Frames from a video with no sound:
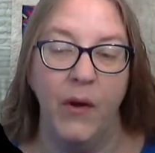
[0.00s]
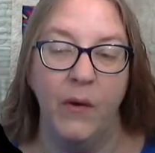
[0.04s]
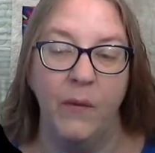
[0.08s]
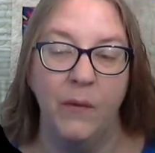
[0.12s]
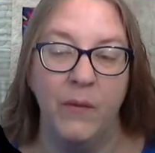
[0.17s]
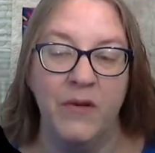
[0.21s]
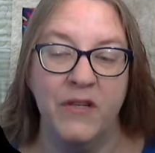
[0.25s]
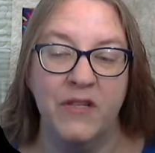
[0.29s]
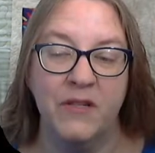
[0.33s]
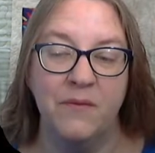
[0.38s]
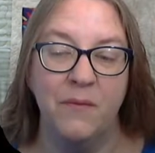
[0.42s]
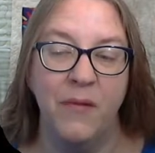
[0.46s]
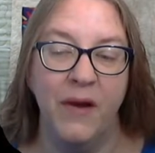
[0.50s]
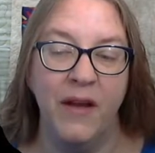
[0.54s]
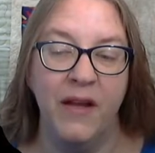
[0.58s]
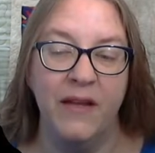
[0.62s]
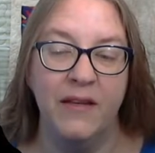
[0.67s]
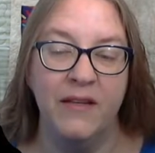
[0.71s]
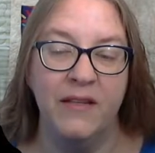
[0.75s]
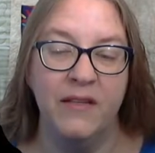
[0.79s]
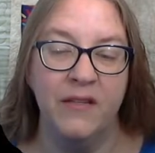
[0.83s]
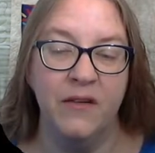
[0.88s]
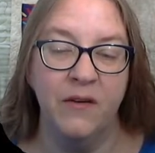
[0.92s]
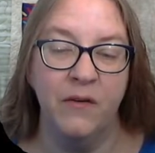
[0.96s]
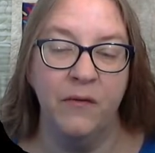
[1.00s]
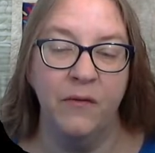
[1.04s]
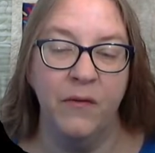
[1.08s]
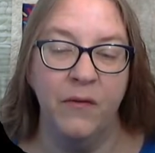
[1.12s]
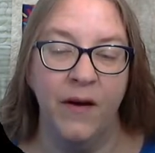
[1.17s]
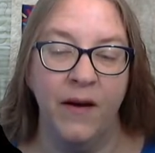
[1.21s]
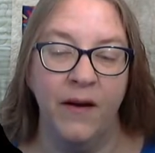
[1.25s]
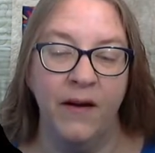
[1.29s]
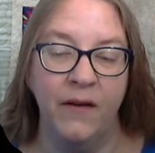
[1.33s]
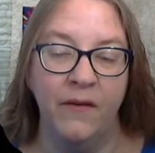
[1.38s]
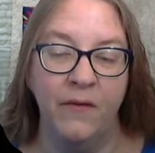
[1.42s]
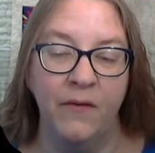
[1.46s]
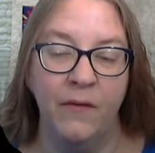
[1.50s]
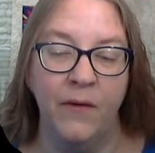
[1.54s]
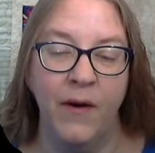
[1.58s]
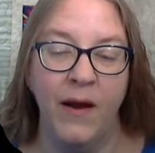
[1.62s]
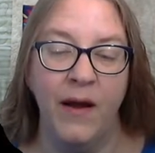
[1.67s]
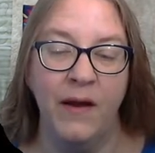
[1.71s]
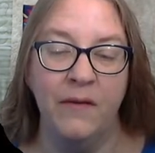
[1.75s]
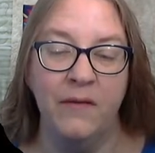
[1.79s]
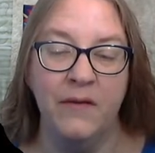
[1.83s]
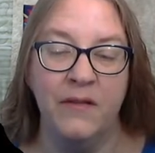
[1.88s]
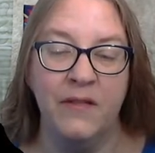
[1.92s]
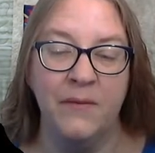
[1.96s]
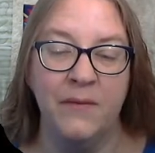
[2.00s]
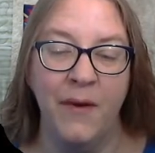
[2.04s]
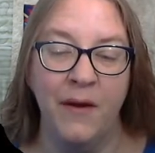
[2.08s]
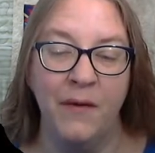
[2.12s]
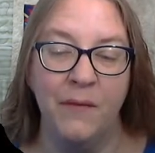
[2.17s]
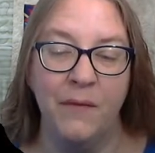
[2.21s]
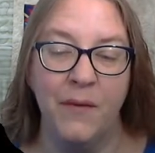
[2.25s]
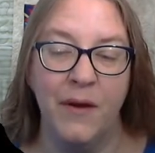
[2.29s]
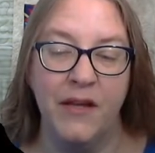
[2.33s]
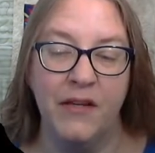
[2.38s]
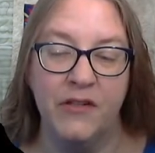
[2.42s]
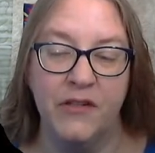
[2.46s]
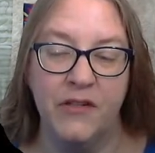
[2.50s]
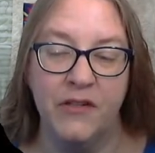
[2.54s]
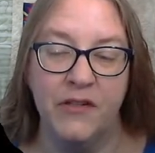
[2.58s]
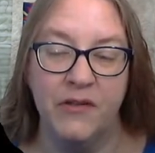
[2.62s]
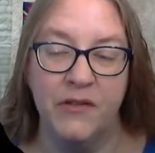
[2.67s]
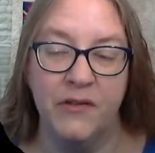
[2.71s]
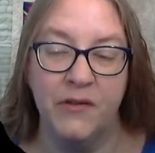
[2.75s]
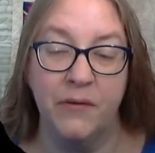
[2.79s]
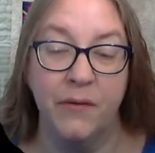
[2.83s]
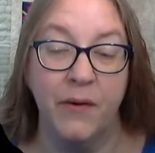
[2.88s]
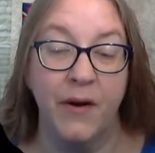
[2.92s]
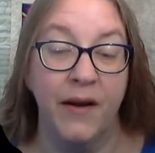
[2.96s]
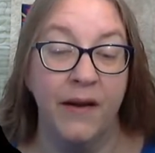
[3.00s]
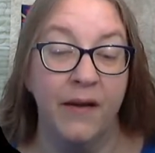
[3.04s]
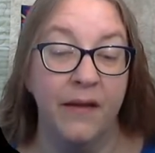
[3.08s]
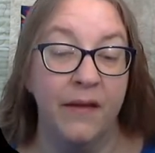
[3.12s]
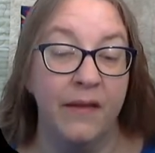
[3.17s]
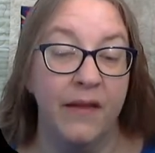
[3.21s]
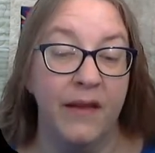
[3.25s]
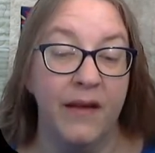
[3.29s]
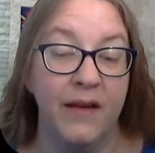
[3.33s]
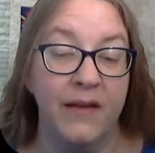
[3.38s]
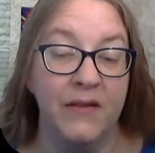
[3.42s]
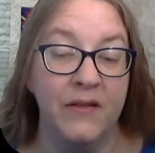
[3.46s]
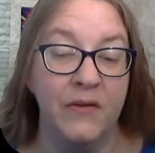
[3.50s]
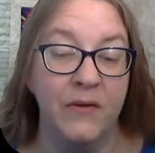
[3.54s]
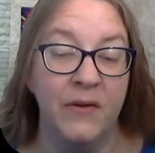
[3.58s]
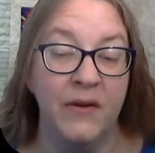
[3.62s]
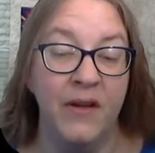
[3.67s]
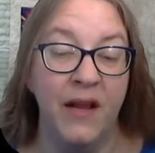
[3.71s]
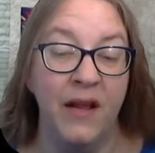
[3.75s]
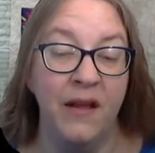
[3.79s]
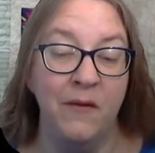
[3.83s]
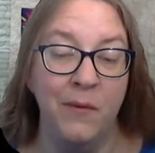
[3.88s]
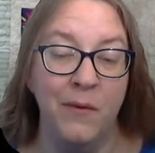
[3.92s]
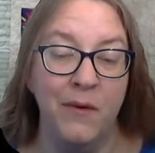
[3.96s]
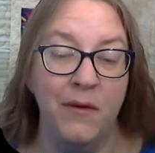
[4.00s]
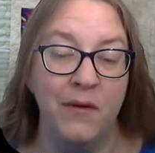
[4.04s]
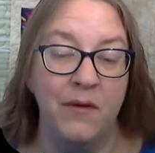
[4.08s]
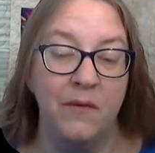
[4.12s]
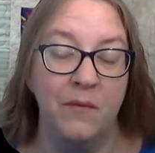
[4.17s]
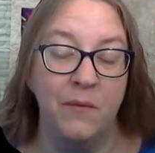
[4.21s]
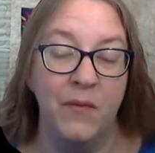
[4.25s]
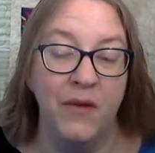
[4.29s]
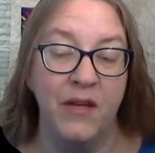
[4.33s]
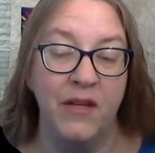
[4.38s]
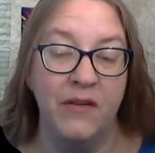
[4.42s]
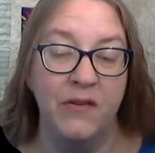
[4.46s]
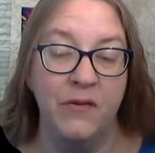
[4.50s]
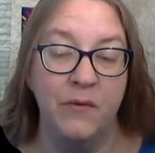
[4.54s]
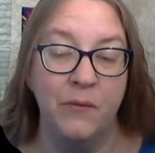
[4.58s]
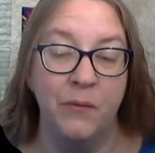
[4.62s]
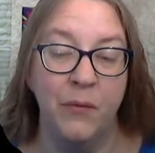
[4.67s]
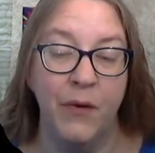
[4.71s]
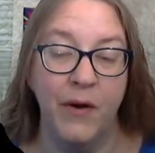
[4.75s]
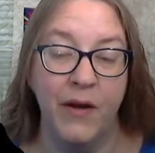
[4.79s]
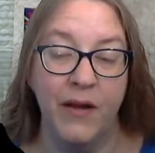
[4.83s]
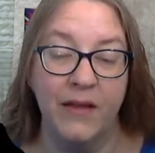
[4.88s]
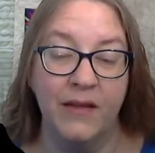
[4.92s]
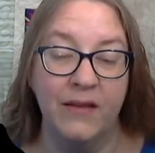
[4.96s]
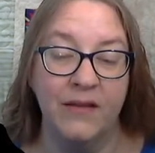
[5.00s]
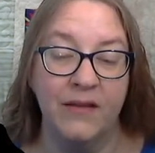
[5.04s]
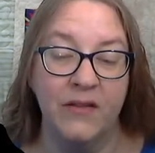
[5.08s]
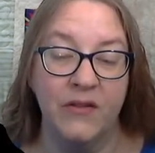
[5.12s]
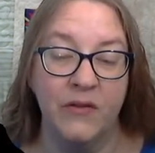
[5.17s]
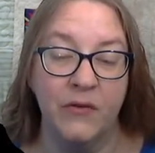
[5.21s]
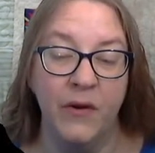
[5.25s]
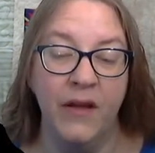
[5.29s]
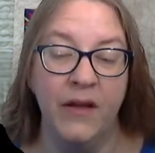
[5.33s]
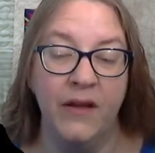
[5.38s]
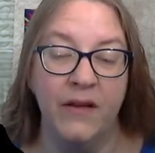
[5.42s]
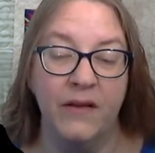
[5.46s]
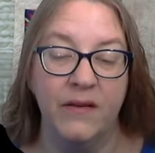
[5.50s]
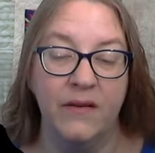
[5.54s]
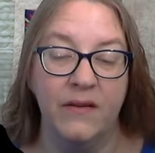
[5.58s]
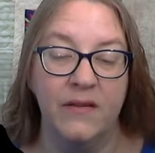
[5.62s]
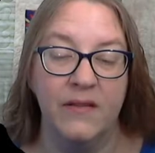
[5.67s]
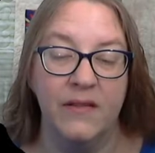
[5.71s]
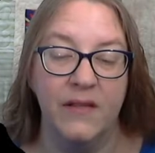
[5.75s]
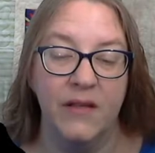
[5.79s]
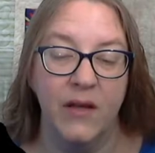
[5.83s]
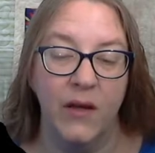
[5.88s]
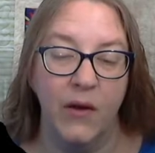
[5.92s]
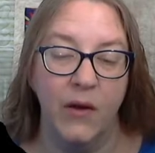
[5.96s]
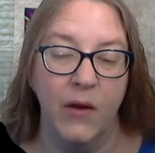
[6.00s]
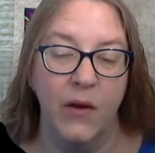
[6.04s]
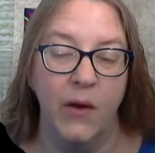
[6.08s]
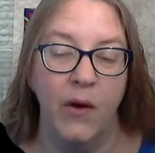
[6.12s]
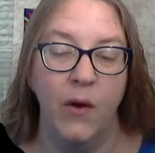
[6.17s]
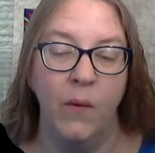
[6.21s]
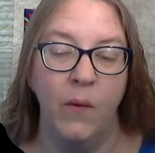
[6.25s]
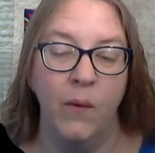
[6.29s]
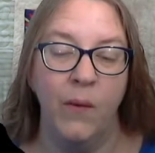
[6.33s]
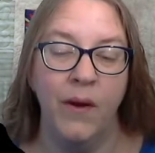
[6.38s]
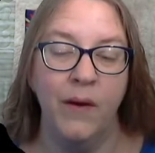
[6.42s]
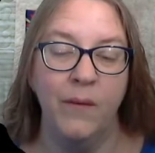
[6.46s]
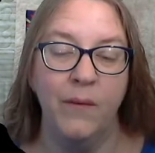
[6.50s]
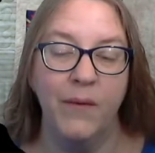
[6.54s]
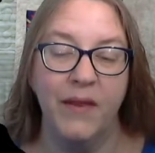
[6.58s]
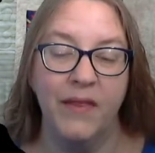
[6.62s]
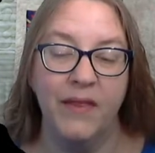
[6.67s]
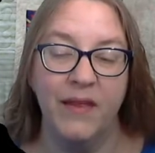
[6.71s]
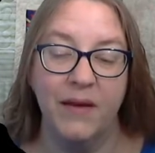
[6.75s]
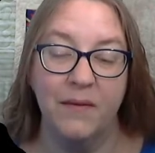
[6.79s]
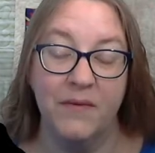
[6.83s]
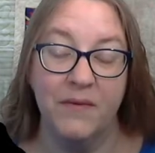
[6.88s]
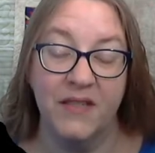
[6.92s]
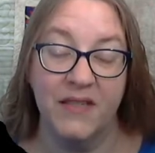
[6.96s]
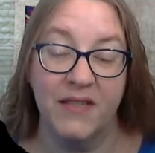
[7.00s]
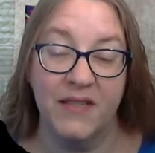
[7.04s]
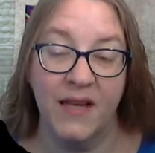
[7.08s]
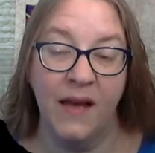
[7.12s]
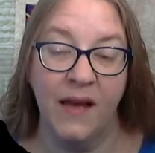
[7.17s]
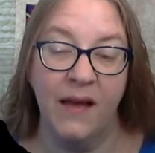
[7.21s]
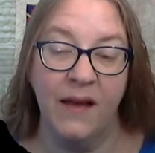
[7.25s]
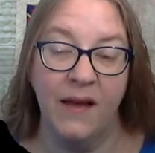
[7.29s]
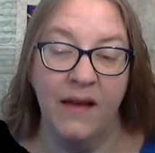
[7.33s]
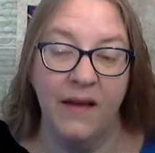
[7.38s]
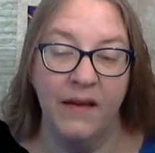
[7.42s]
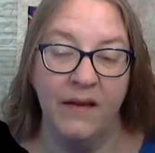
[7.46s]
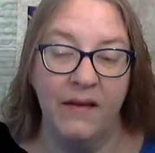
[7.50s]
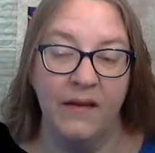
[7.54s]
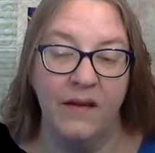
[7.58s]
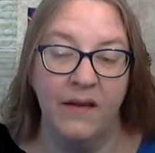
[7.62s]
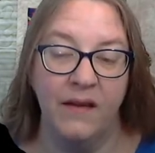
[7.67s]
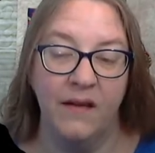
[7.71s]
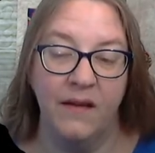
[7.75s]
which might so far have roused my rage and strength as to enable me to break the strings wherewith I was tied.